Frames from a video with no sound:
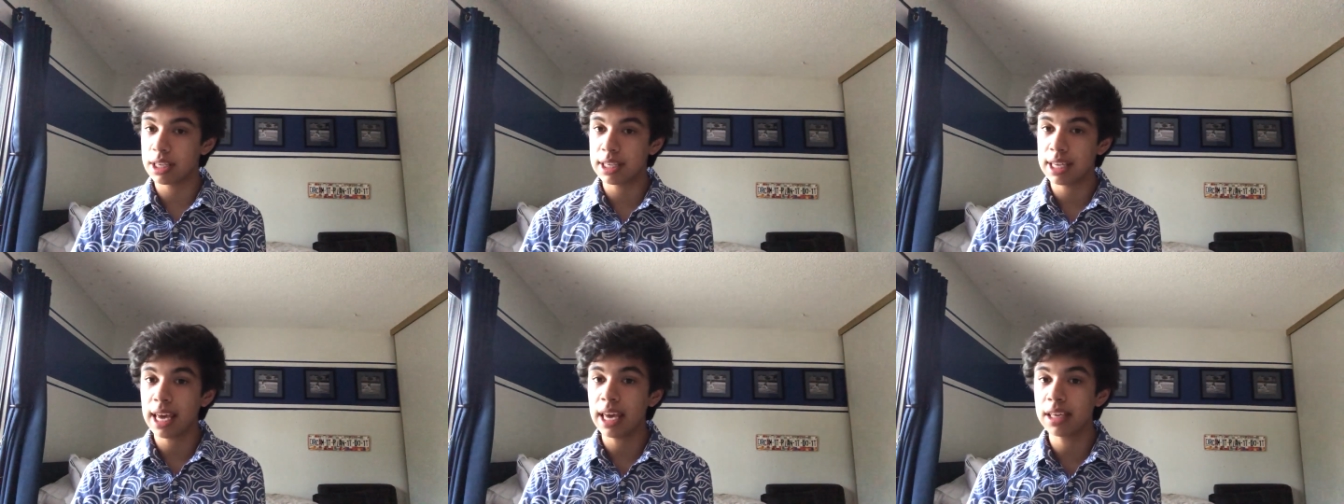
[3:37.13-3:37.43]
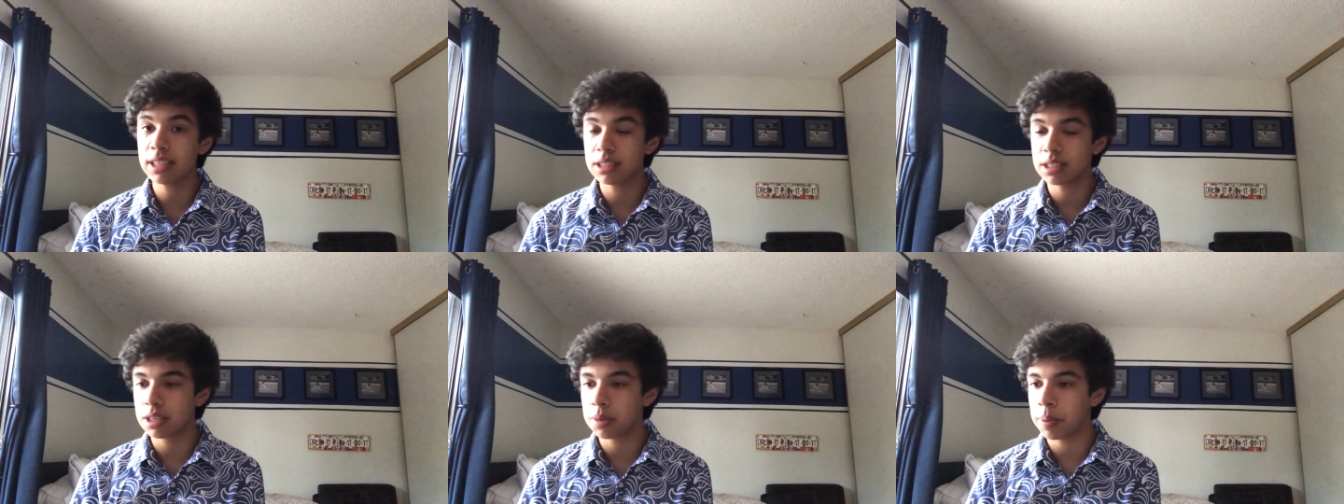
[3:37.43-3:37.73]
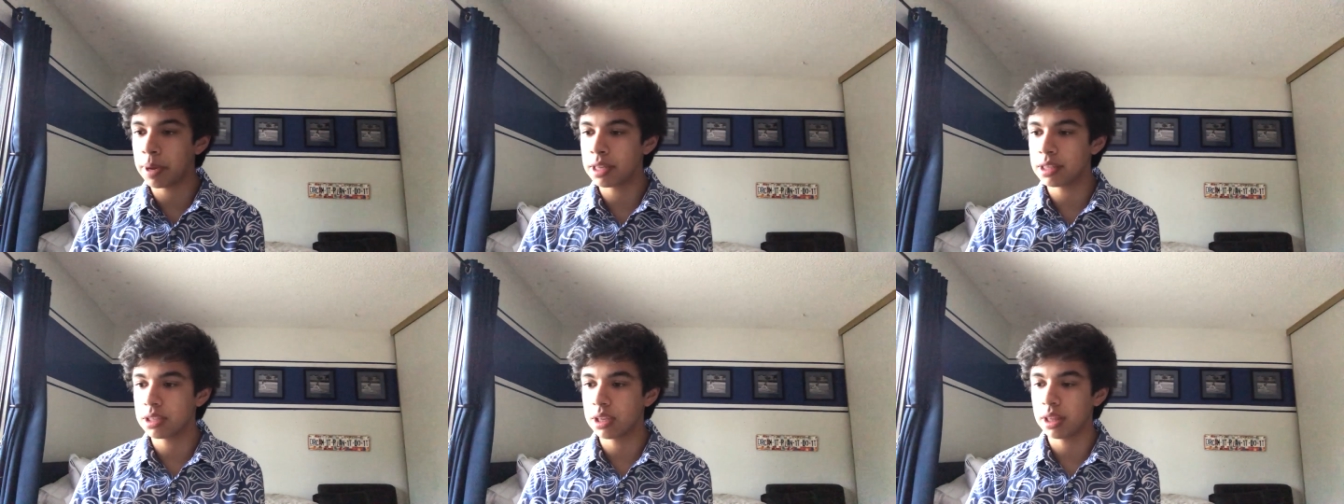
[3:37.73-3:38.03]
the, the
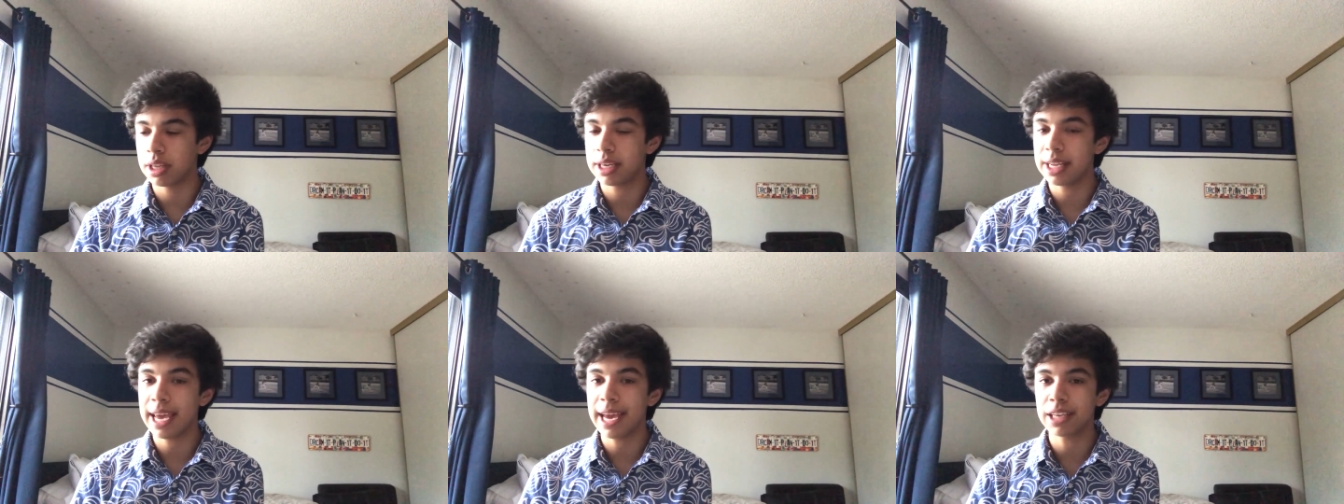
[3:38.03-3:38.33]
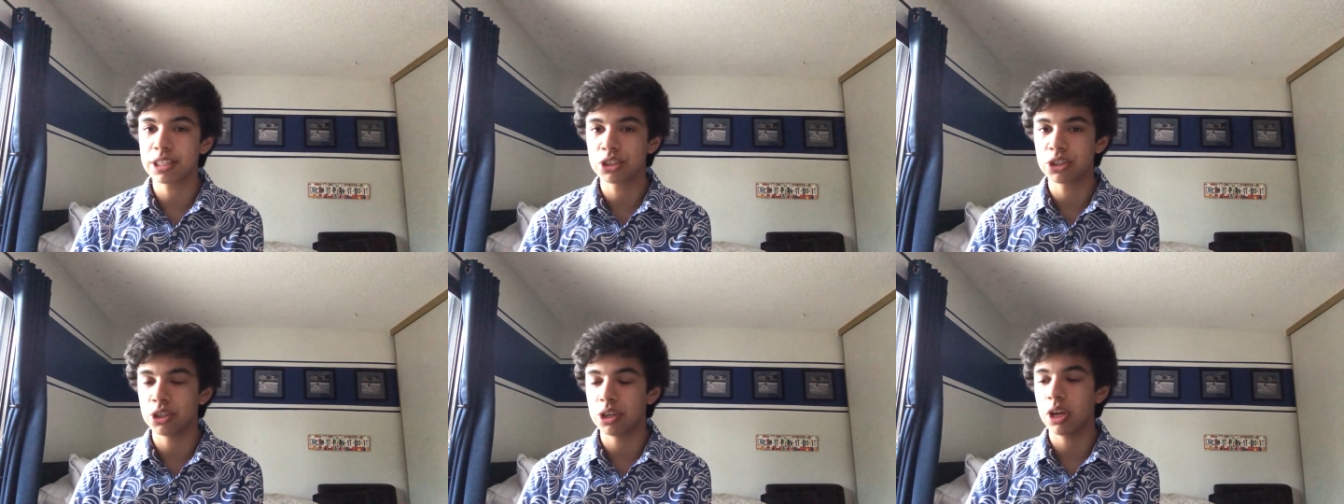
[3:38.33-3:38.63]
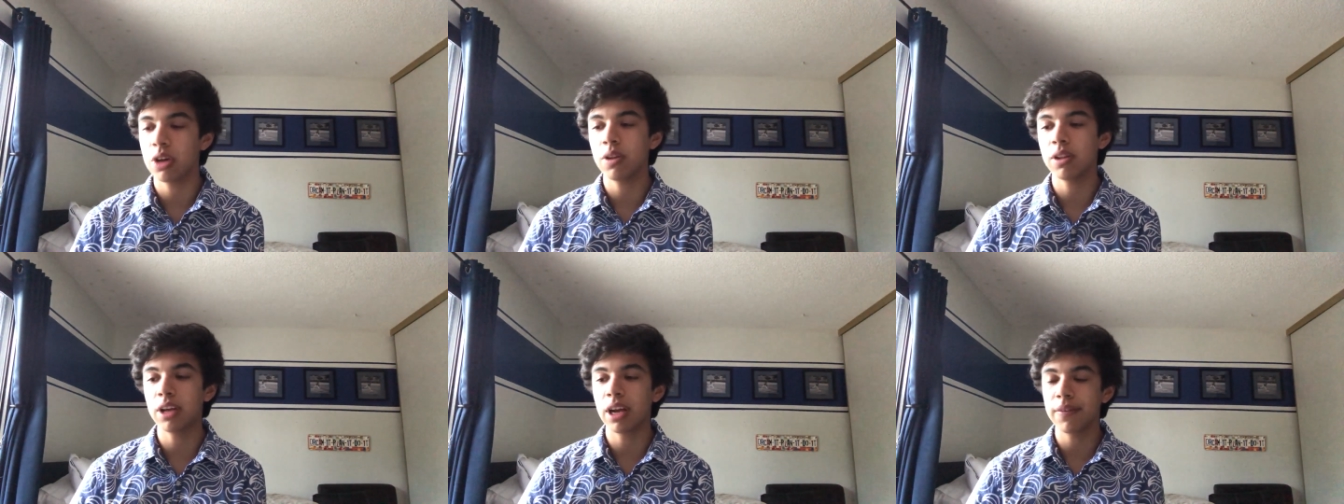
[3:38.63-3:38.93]
taste depends on the
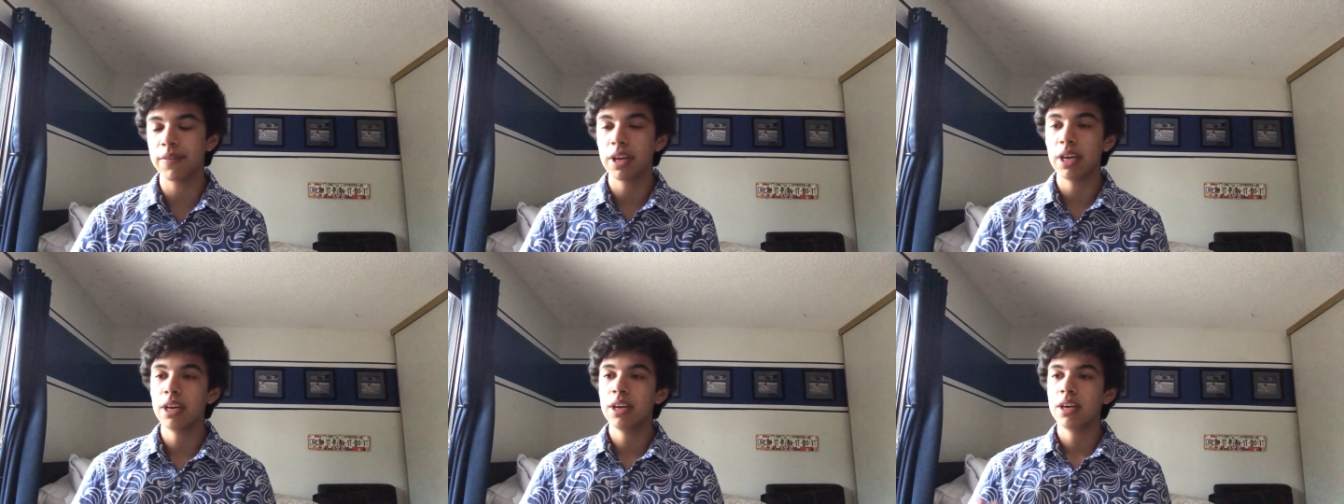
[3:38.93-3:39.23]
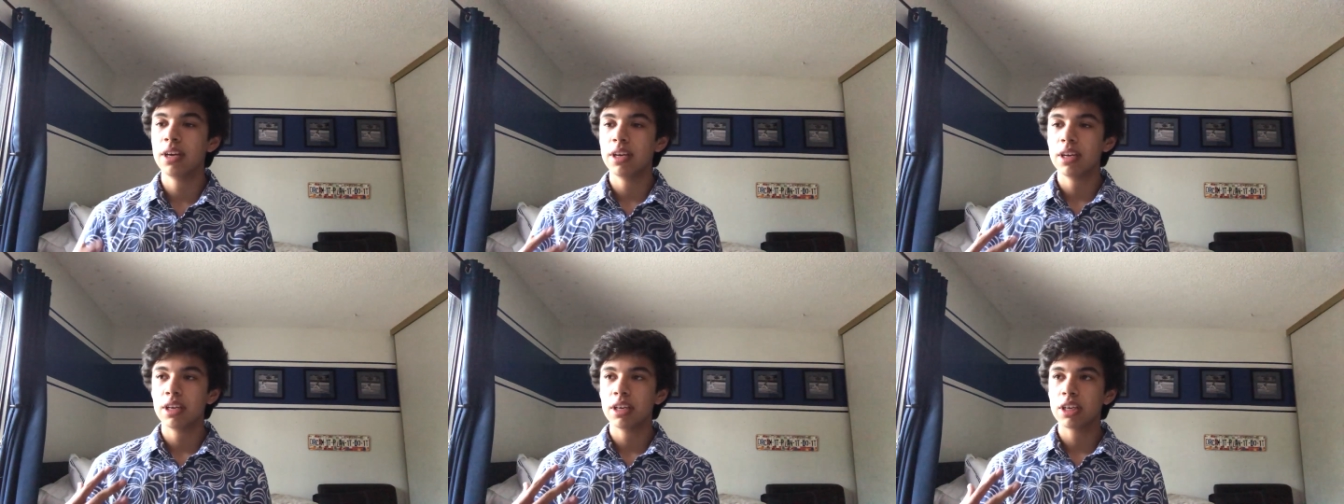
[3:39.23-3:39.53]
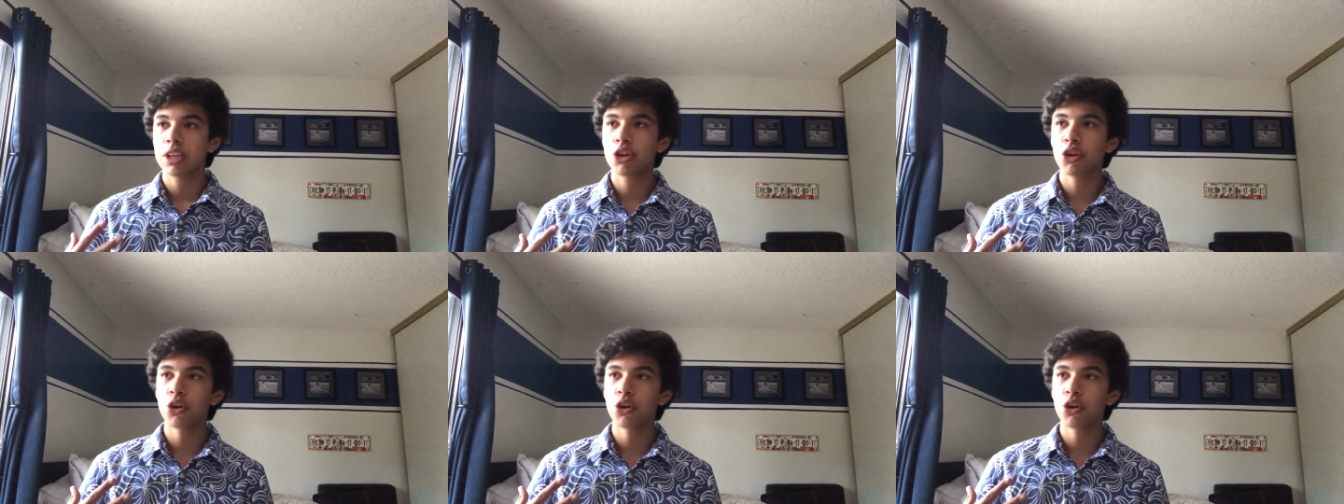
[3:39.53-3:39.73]
texture, you know, a lot of